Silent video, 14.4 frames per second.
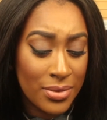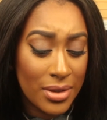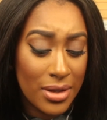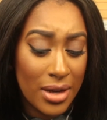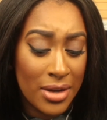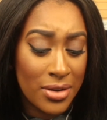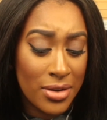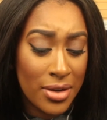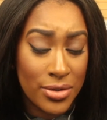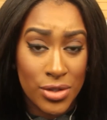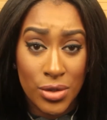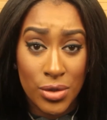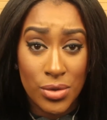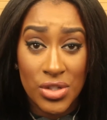I don't know,
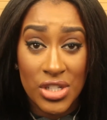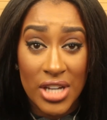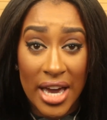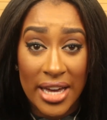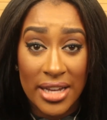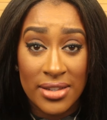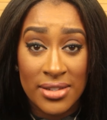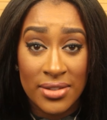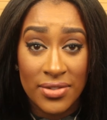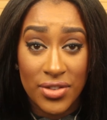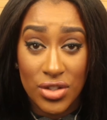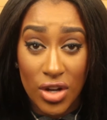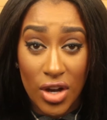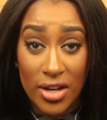2 shades
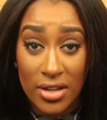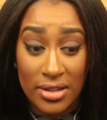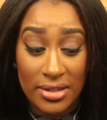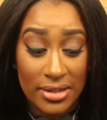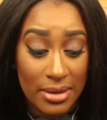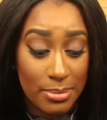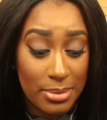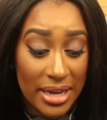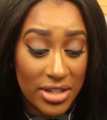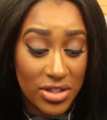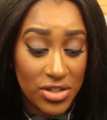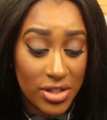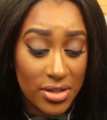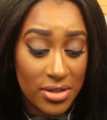for darker
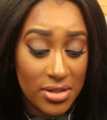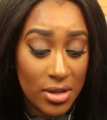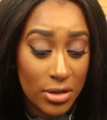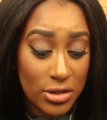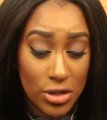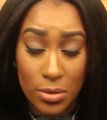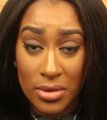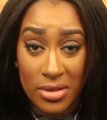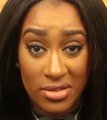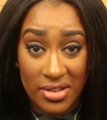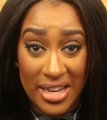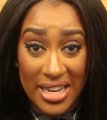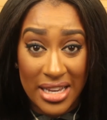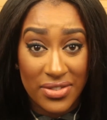complexions, 2 or
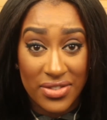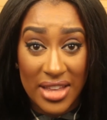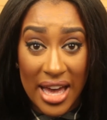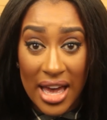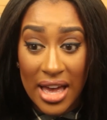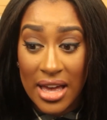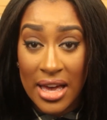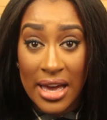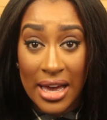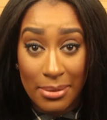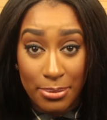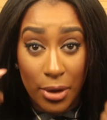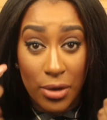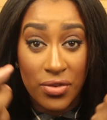3 if that,
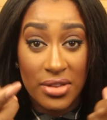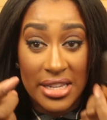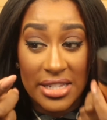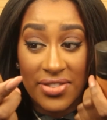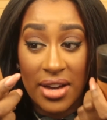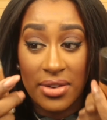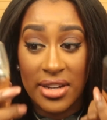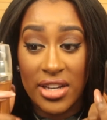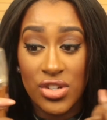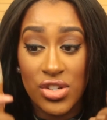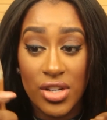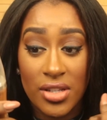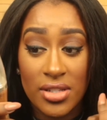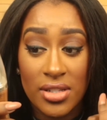in both of these
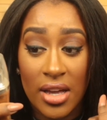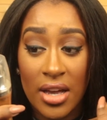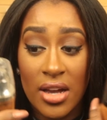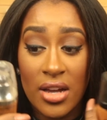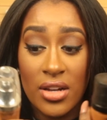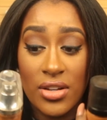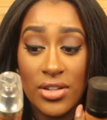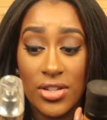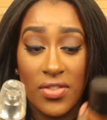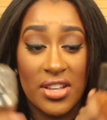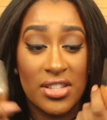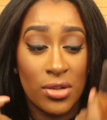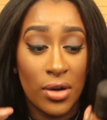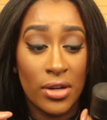foundations. So
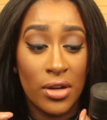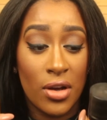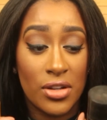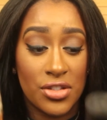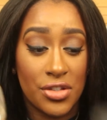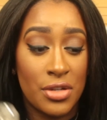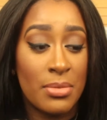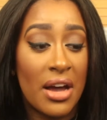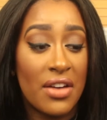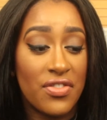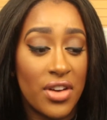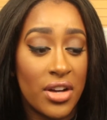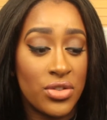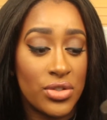there's not a lot, so you might
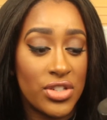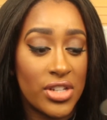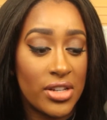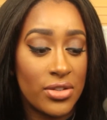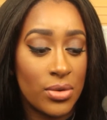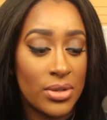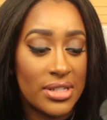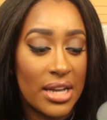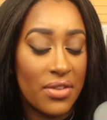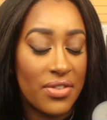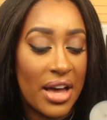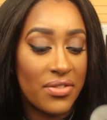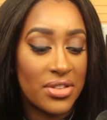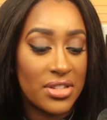find yourself
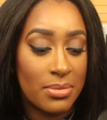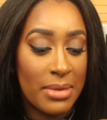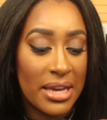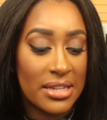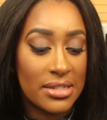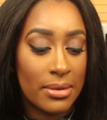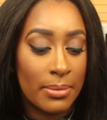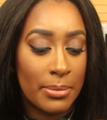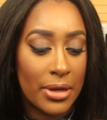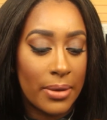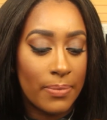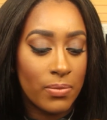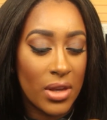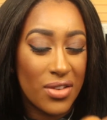having to mix them,
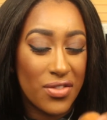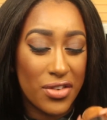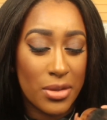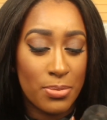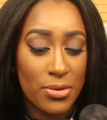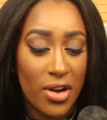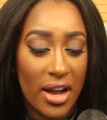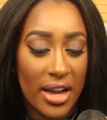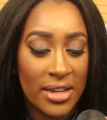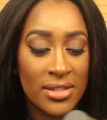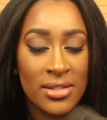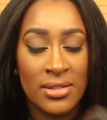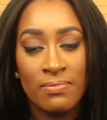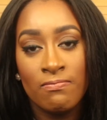but for the
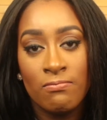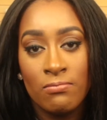price,